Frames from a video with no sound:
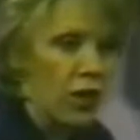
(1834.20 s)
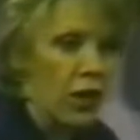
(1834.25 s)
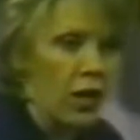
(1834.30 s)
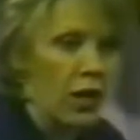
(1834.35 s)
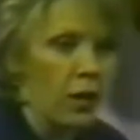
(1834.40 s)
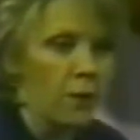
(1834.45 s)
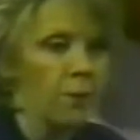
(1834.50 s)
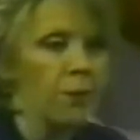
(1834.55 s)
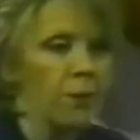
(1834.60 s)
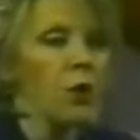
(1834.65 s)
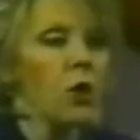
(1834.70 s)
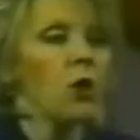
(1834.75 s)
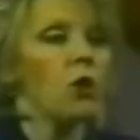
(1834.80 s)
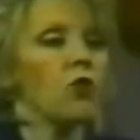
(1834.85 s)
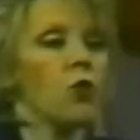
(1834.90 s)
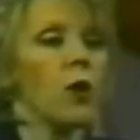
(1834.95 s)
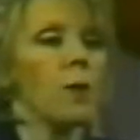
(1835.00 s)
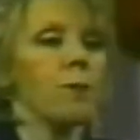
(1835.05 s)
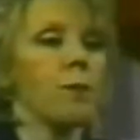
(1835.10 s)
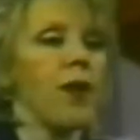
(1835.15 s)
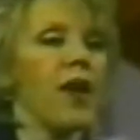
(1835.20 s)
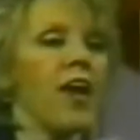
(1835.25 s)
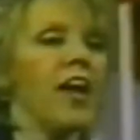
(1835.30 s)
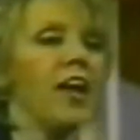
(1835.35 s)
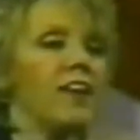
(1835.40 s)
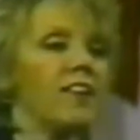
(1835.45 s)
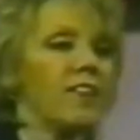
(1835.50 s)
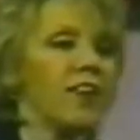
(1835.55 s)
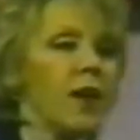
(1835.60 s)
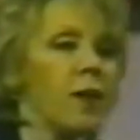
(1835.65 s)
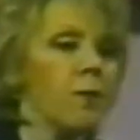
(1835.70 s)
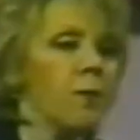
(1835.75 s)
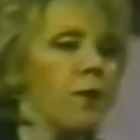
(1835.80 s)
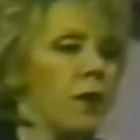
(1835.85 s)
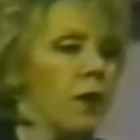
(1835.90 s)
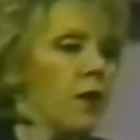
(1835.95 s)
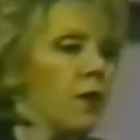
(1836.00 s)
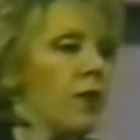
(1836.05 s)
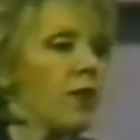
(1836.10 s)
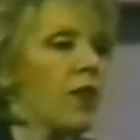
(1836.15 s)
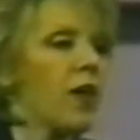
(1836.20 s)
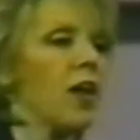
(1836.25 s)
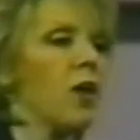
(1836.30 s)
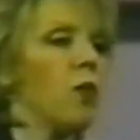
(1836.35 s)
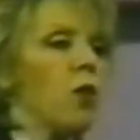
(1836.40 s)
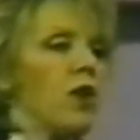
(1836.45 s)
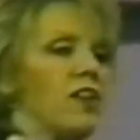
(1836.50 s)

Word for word: to him to appease him that he